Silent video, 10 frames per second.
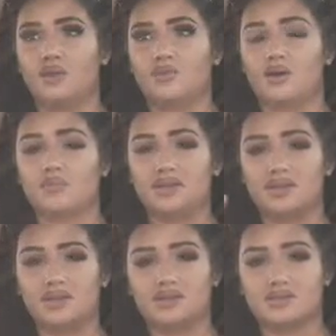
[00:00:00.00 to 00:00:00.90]
without
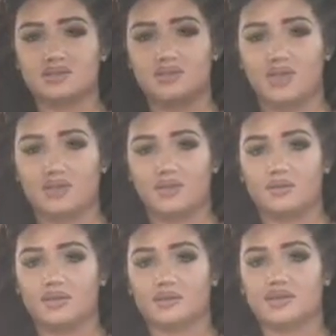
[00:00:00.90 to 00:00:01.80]
making it too lengthy,
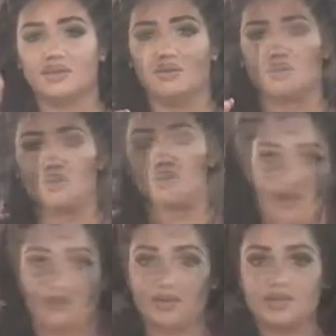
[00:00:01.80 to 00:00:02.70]
because I know the
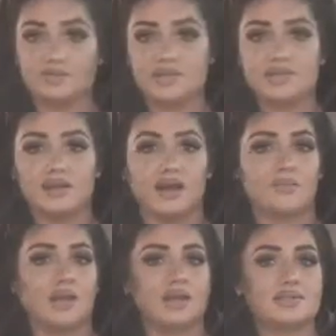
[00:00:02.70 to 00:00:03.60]
quality. I'm having to restart
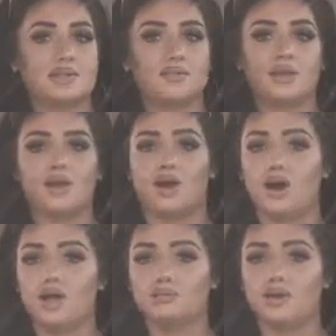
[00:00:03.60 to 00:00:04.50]
because somebody
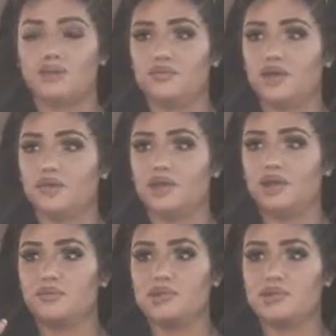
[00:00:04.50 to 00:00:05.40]
called my phone
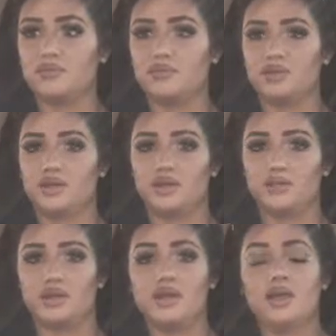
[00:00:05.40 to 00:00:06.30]
and messed up the video.
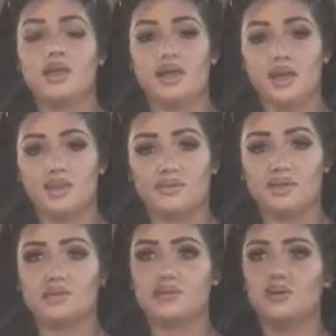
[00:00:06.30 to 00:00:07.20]
But
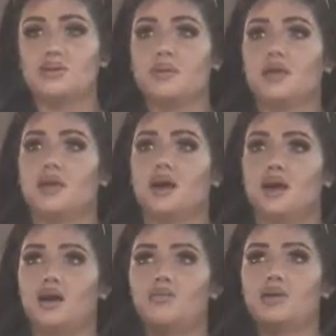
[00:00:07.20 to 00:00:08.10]
anyways, so
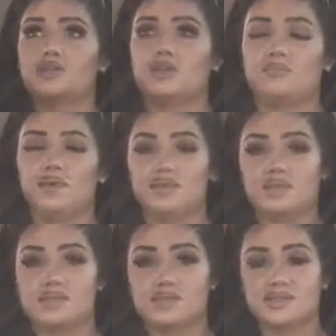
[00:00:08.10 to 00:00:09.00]
I'll try to make
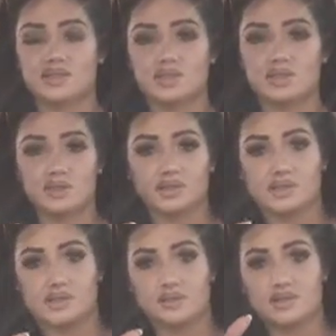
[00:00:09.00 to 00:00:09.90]
this short and
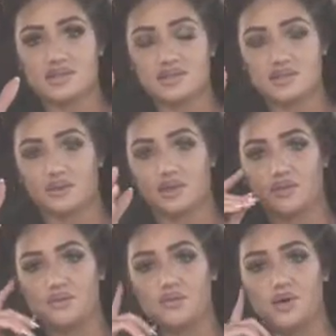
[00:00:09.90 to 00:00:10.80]
sweet since we're on
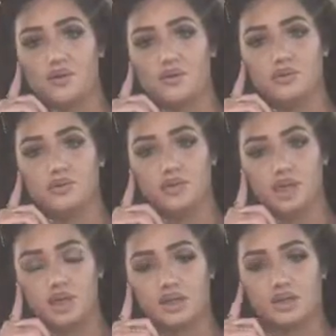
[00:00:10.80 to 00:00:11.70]
the phone
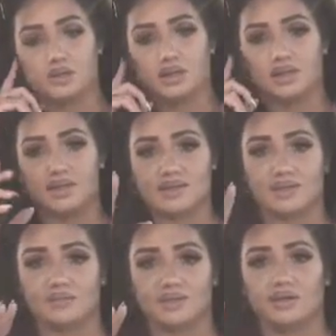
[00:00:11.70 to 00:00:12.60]
and the quality is
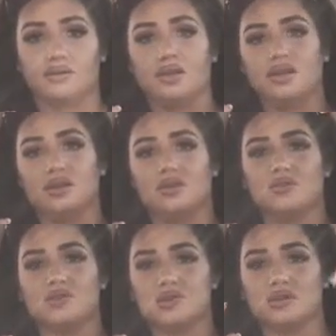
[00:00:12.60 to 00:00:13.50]
not very great, and I know
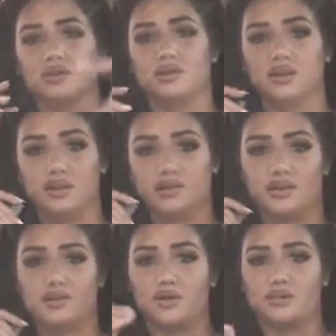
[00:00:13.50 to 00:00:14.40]
there's like a glare
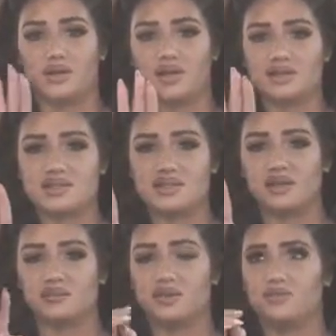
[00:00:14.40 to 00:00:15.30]
right there, but I had to set
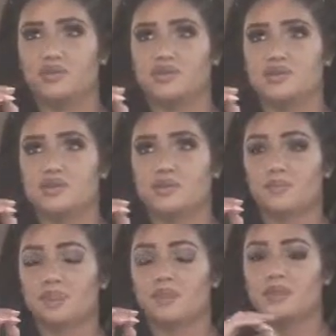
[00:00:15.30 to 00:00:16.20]
up my phone. So
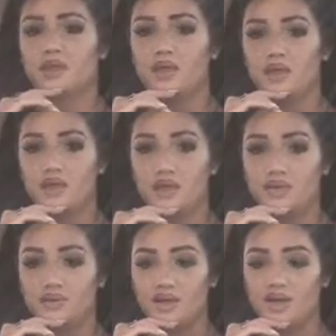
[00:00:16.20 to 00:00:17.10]

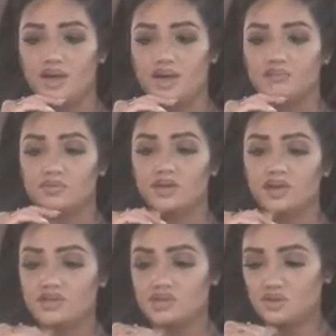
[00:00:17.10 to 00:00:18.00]
anyway,
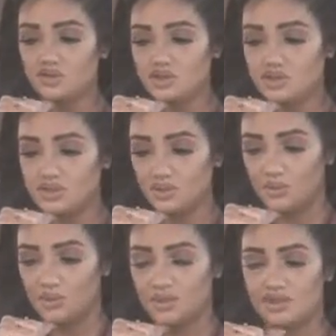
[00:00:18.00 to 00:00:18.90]
long story
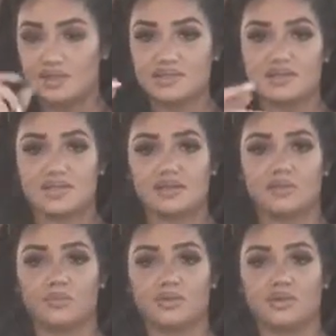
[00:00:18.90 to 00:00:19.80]
short, as I said in
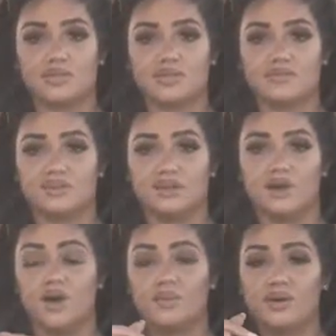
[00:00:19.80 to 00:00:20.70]
the previous
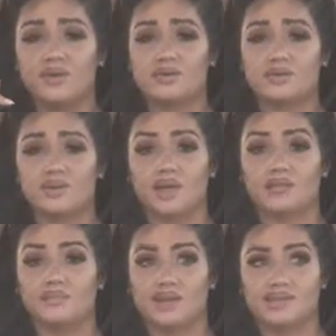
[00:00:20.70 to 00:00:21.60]
video, Amari is doing
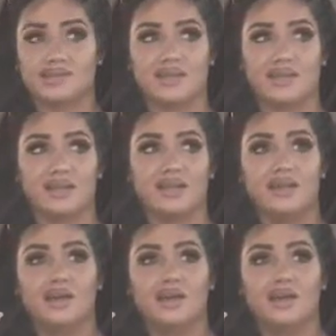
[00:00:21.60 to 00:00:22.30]
amazing.